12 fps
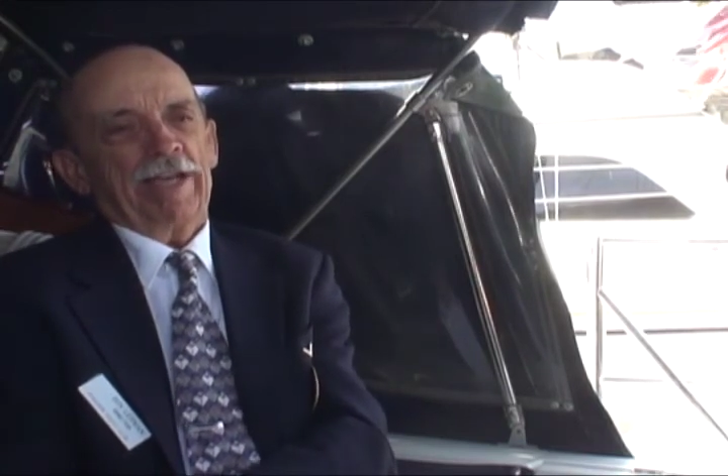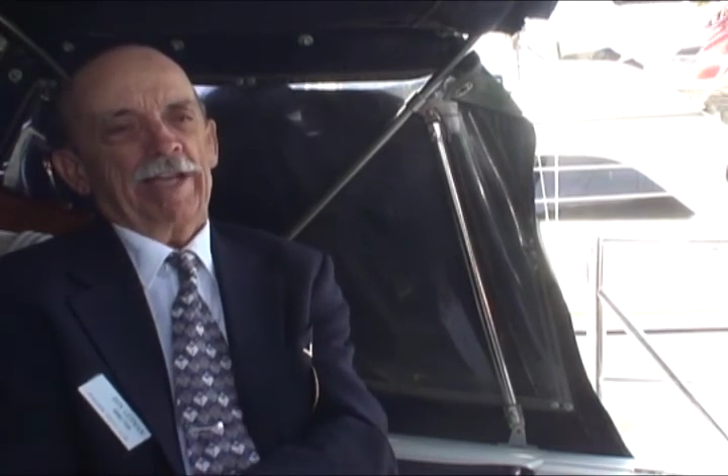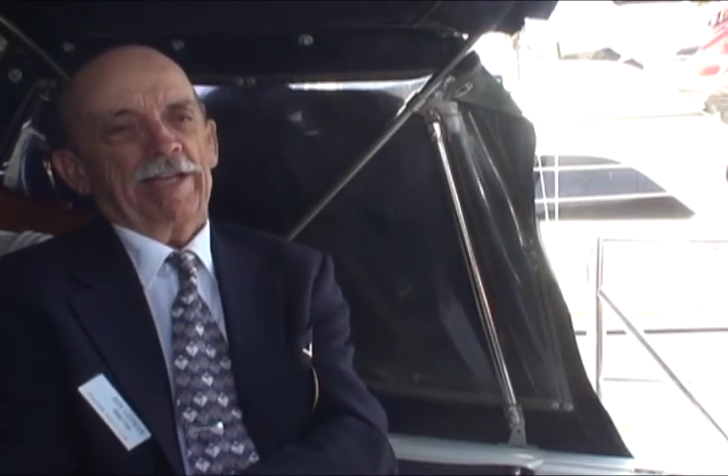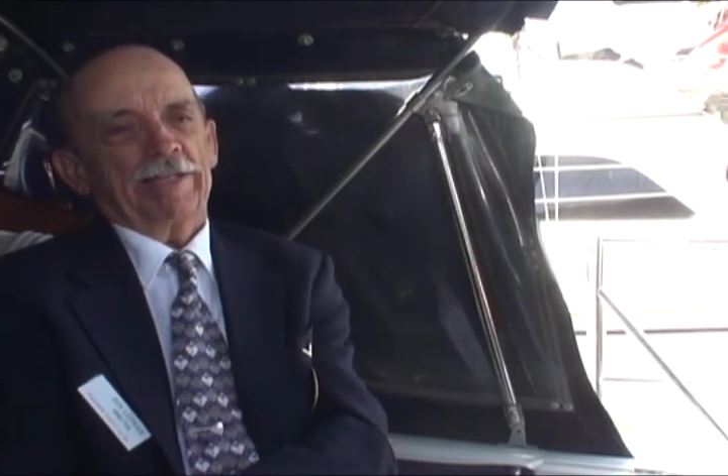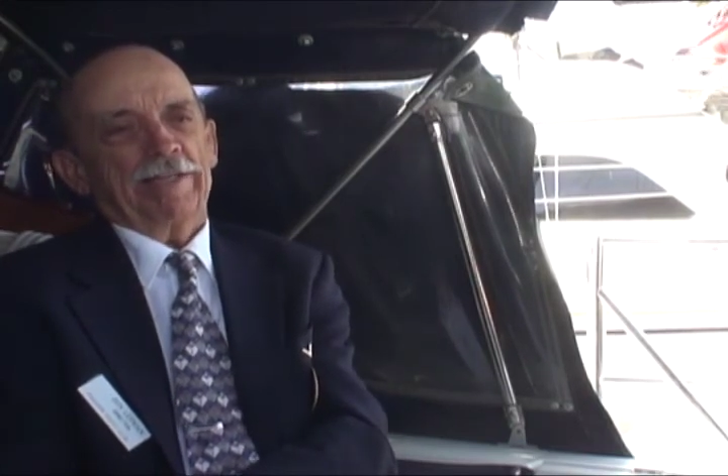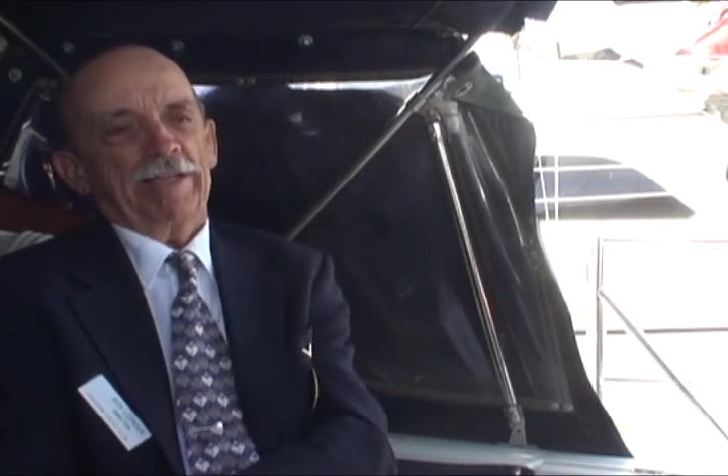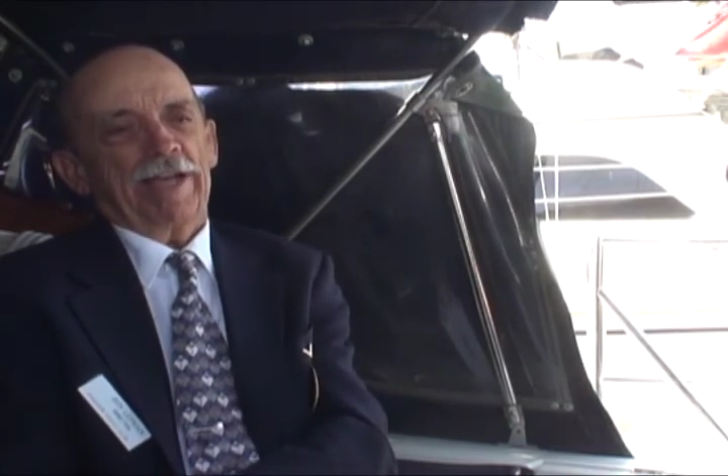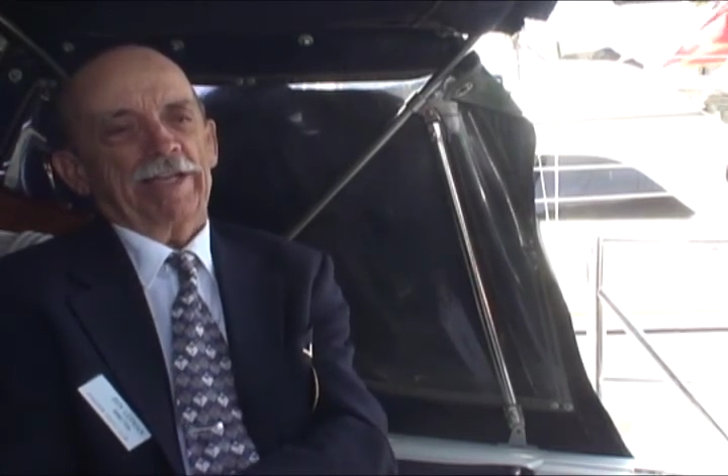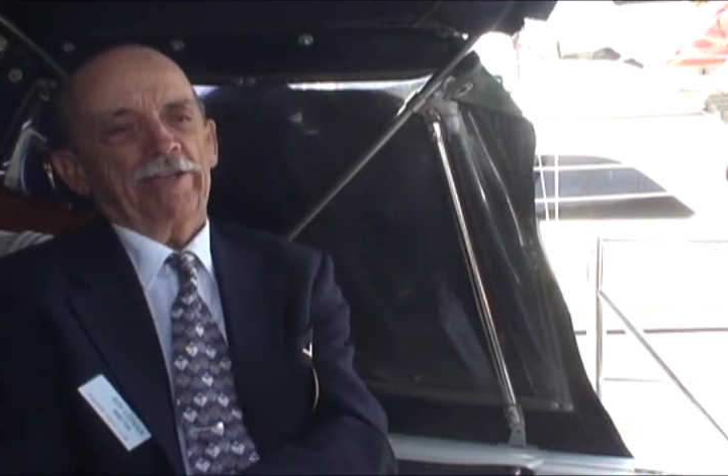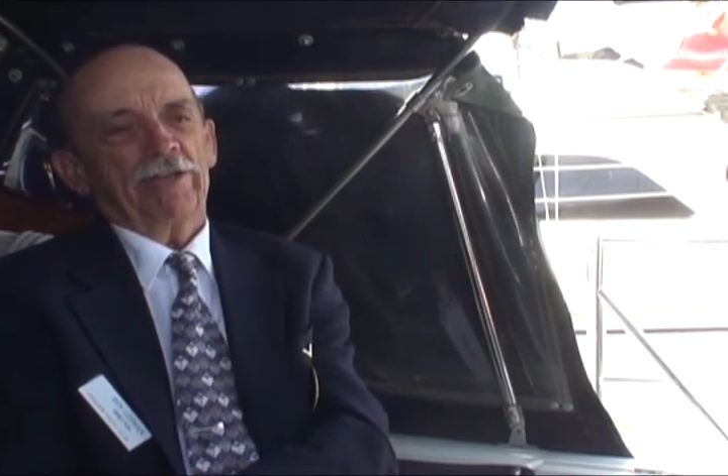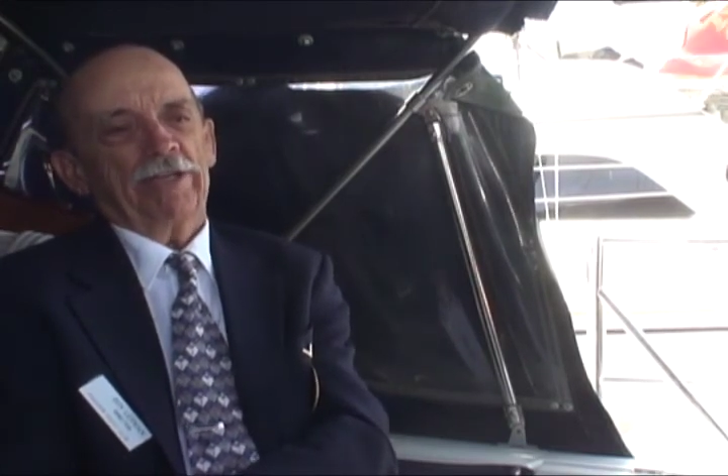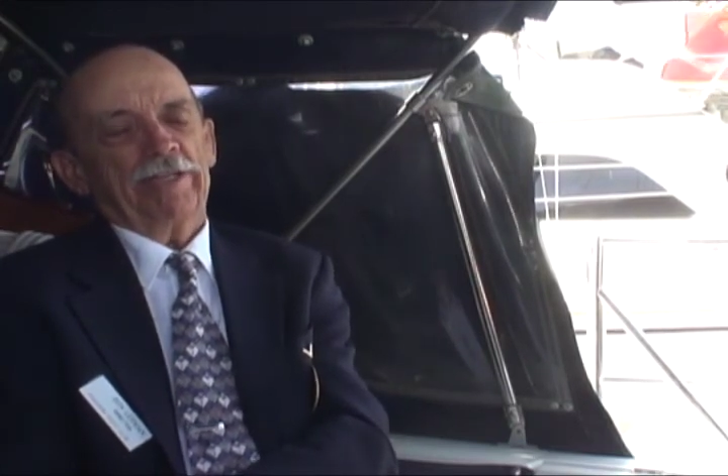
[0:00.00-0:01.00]
I
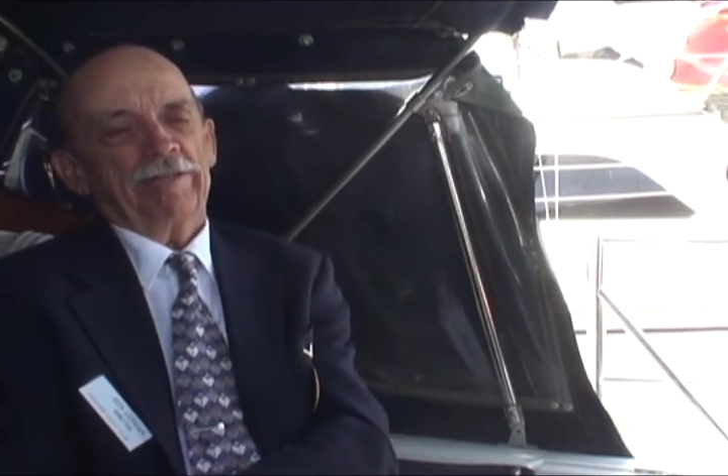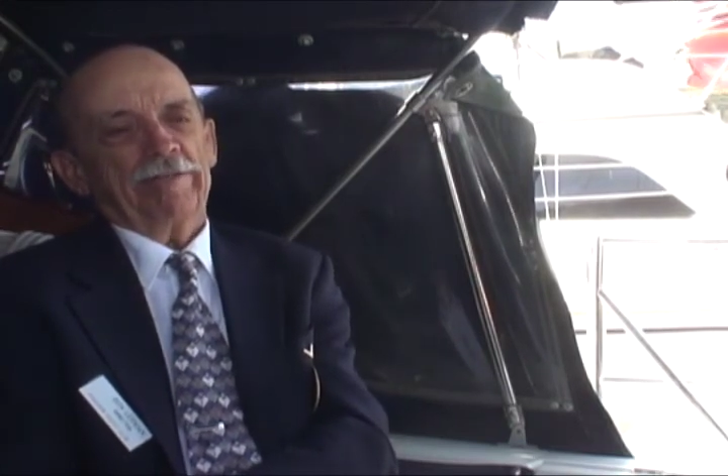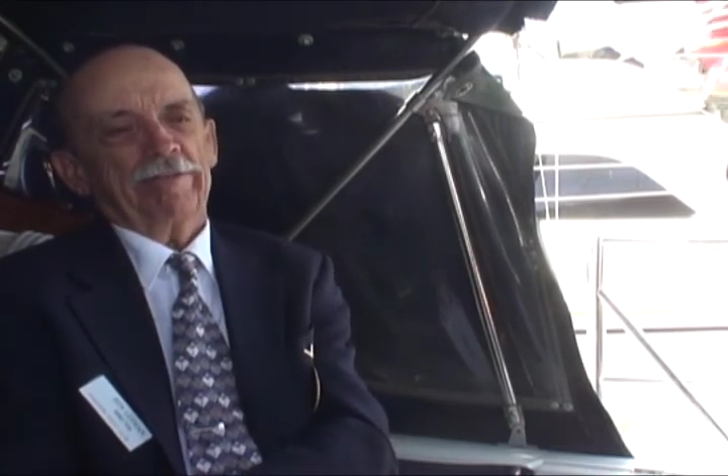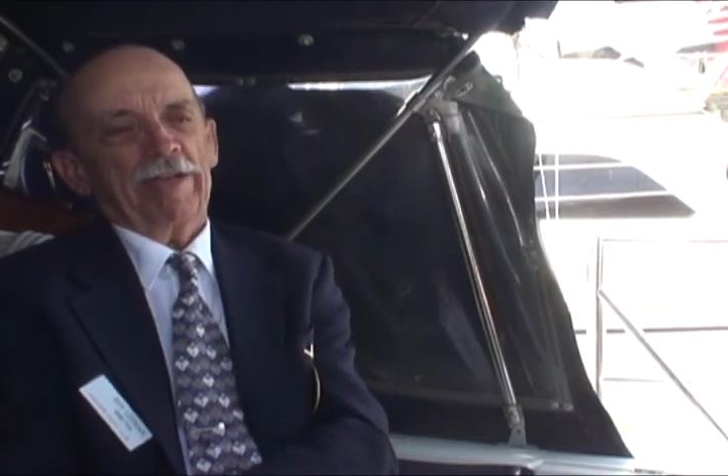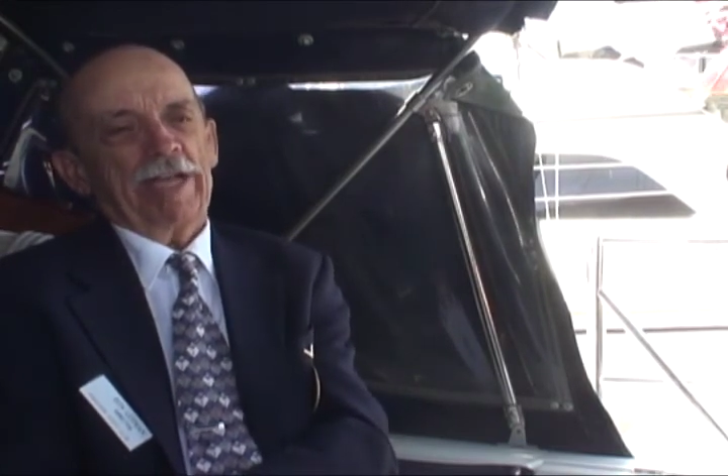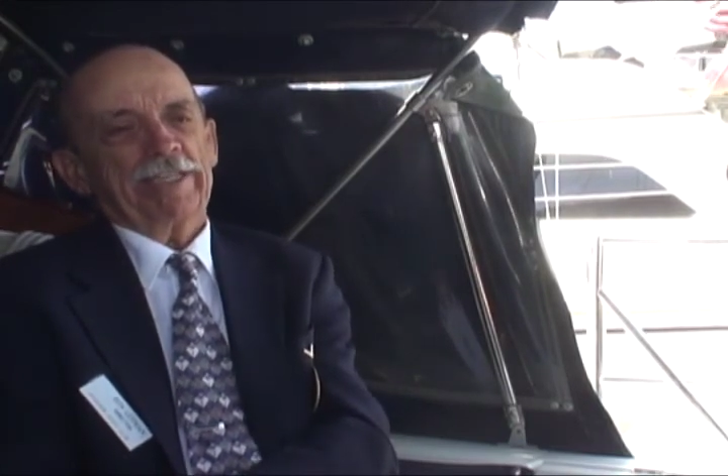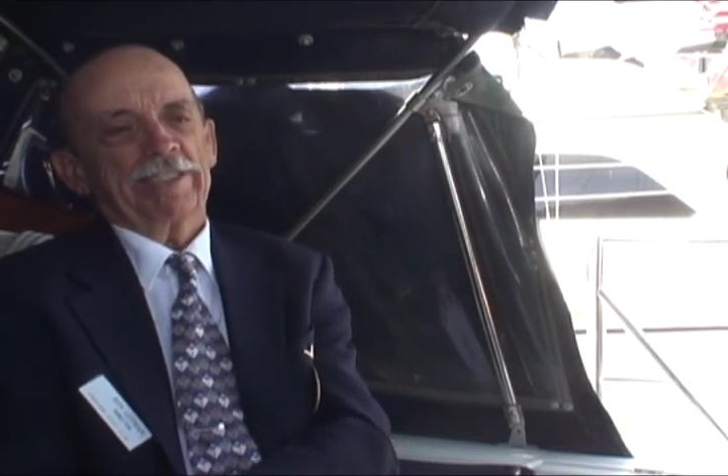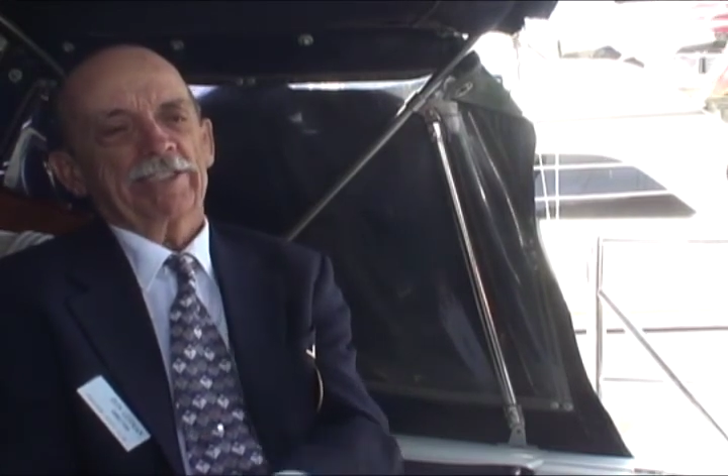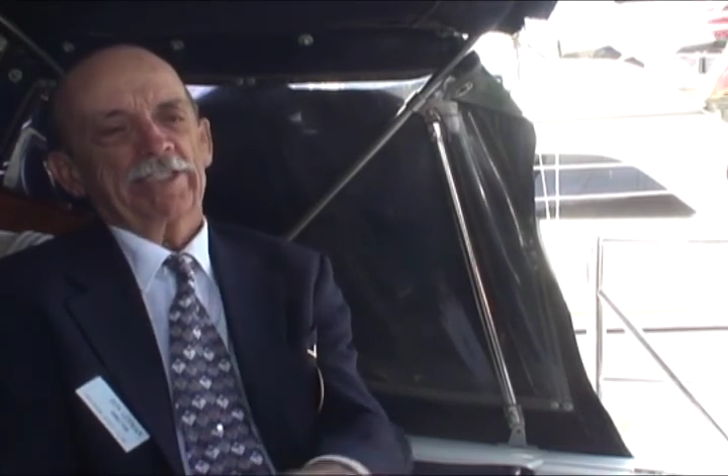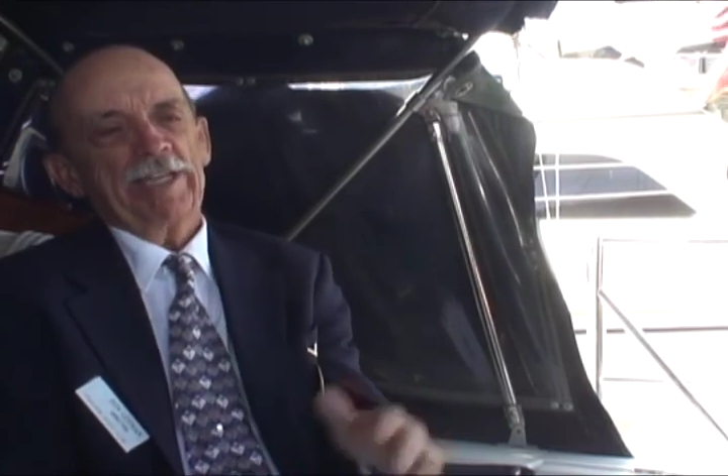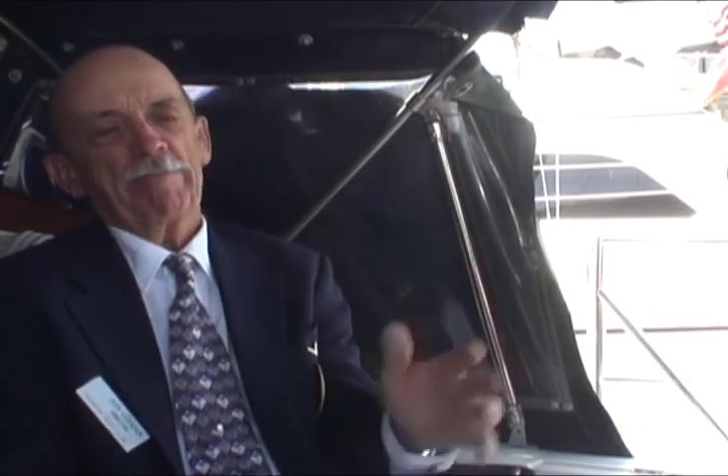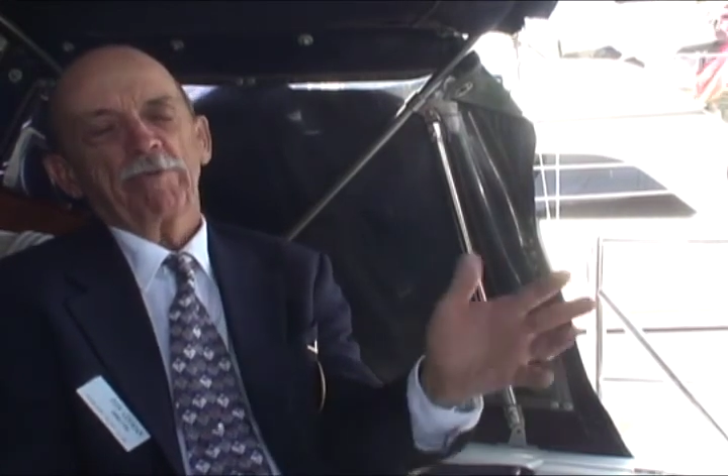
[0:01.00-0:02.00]
could sleep